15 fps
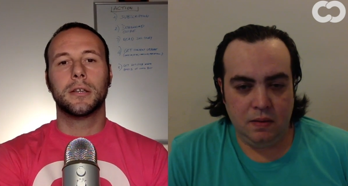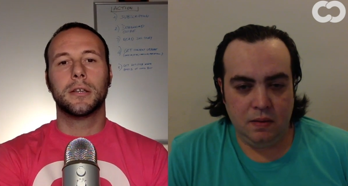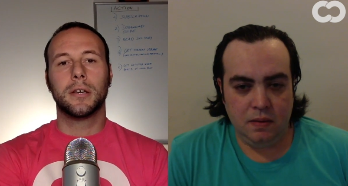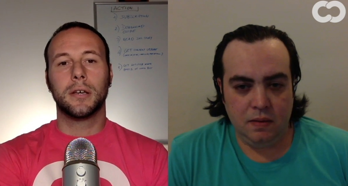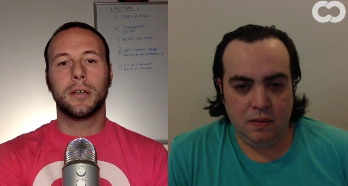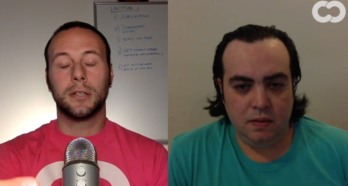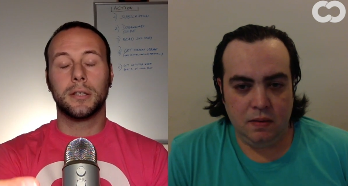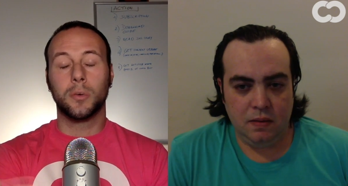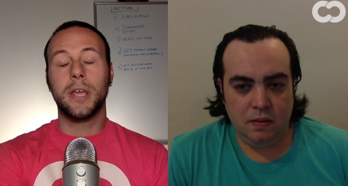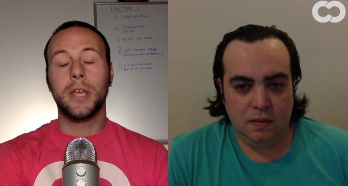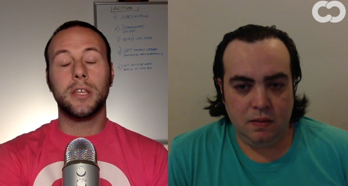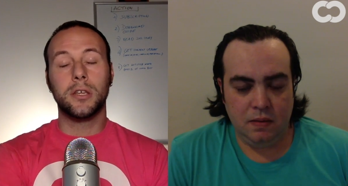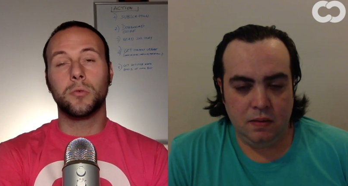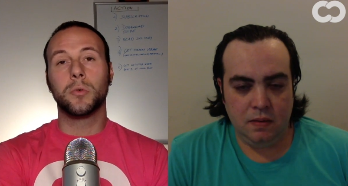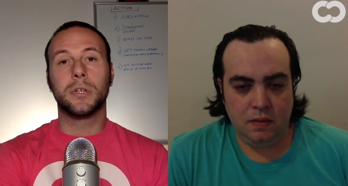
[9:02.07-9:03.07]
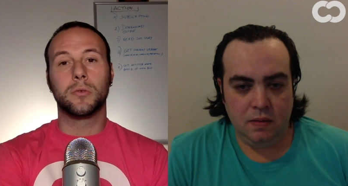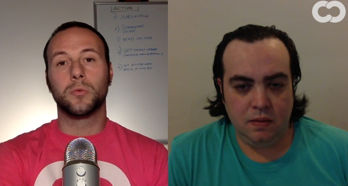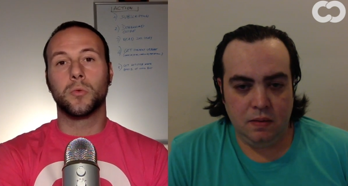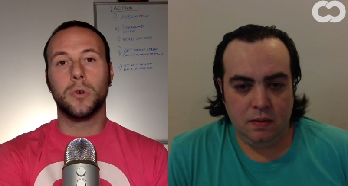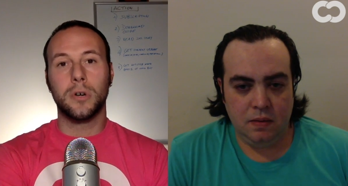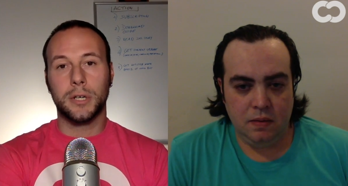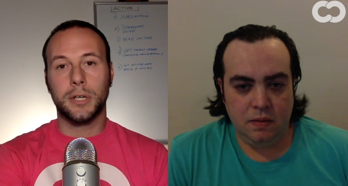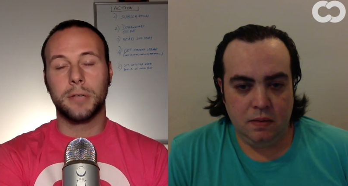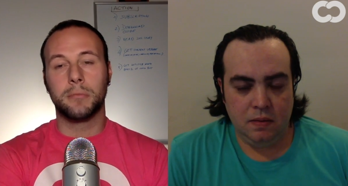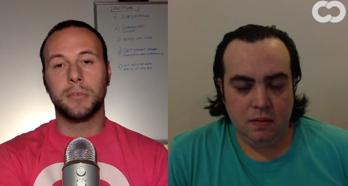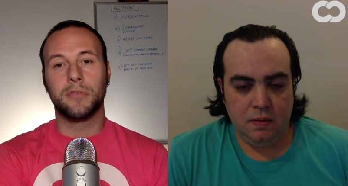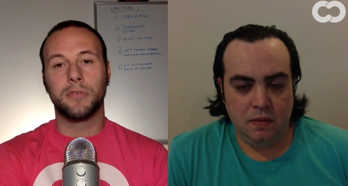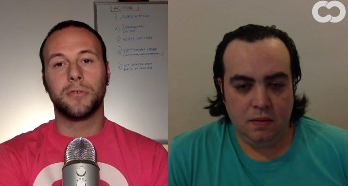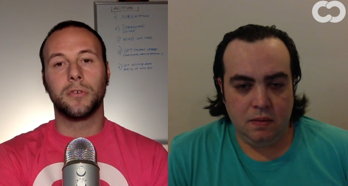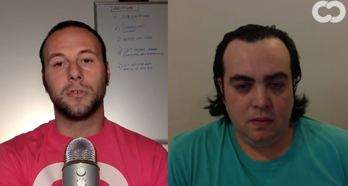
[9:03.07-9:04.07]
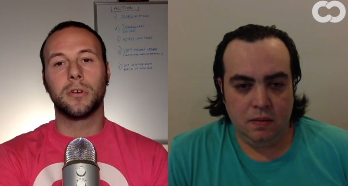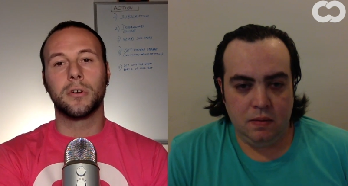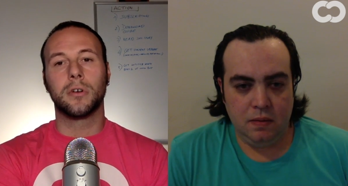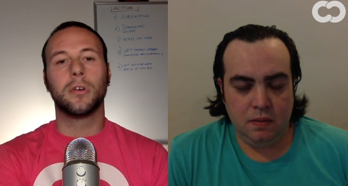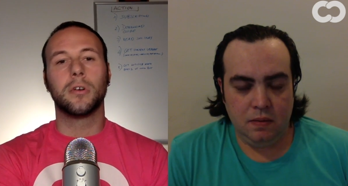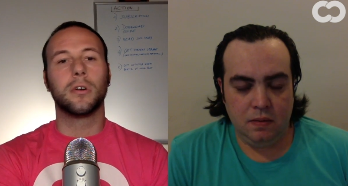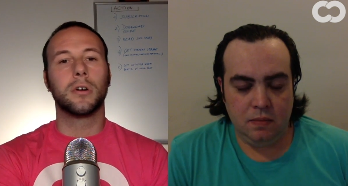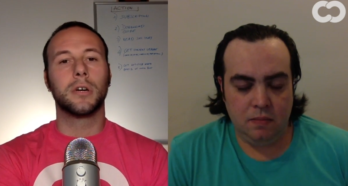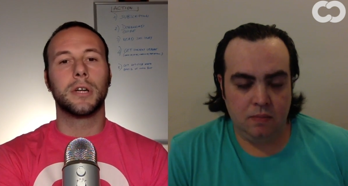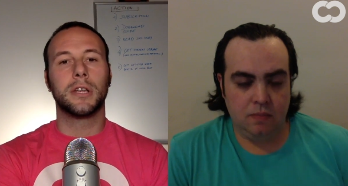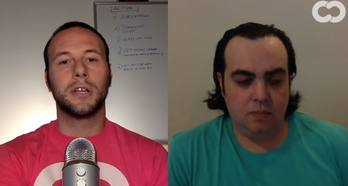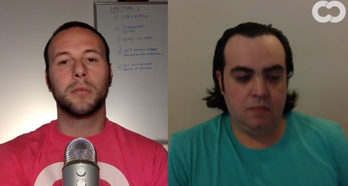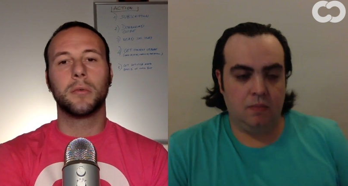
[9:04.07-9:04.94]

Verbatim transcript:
Speaker 1: uh, the way you were working before or in a